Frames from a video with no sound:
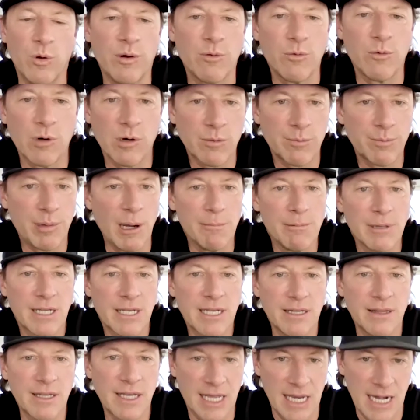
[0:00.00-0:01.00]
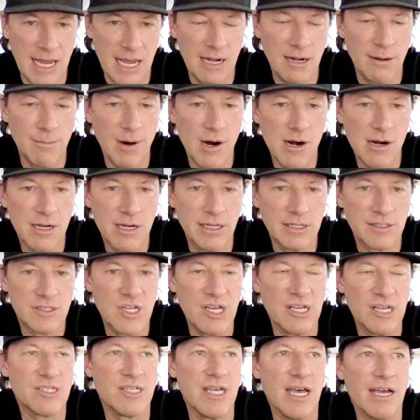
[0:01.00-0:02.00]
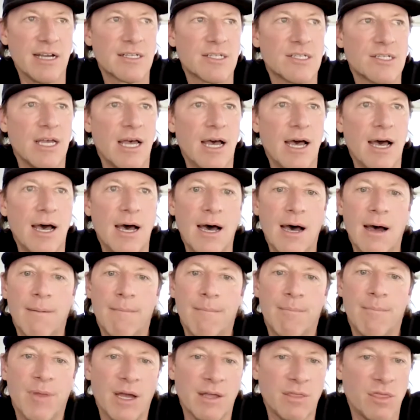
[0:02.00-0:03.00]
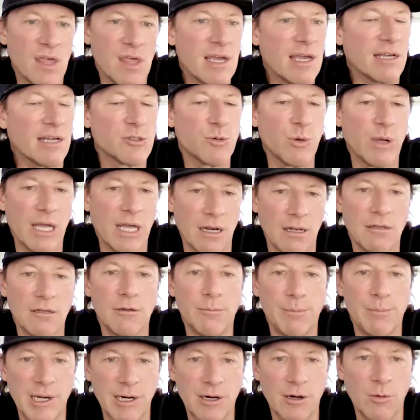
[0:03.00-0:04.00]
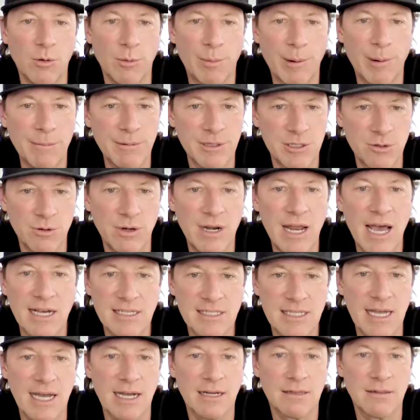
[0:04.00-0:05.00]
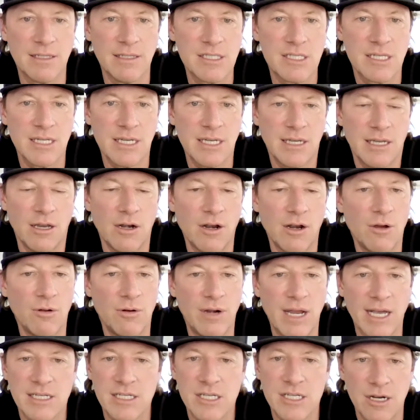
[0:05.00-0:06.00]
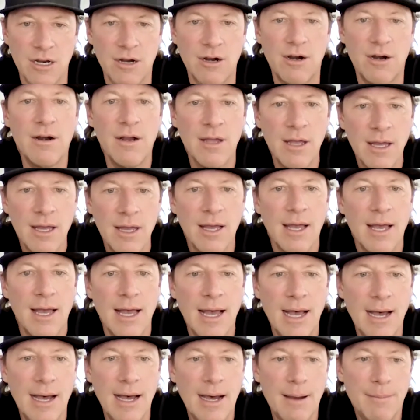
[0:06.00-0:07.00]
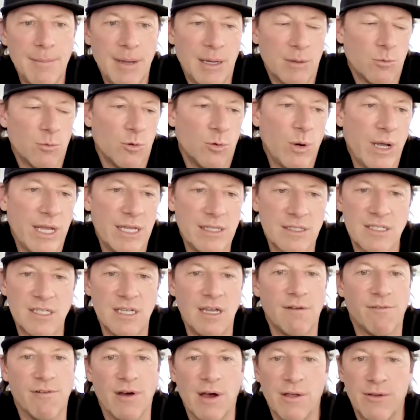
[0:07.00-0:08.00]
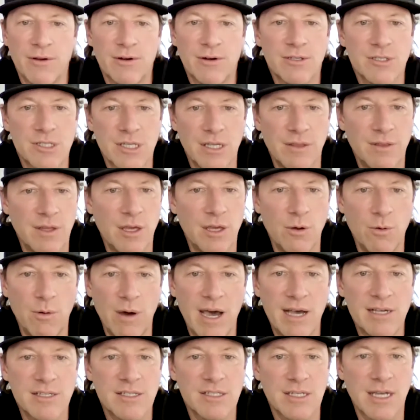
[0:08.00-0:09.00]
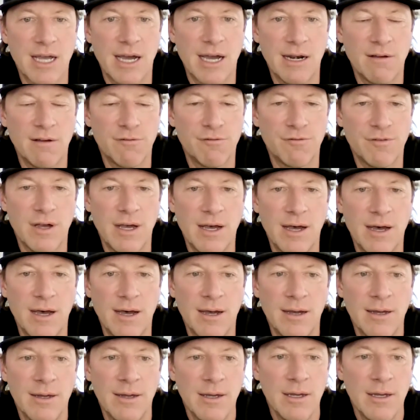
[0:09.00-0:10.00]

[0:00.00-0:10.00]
we were public in the Canadian market, TSX. Um, I think as we get a little bigger, we'll probably do a NASDAQ listing, you know, next year. Um, and we'll wait and see if others in the US kind of uh,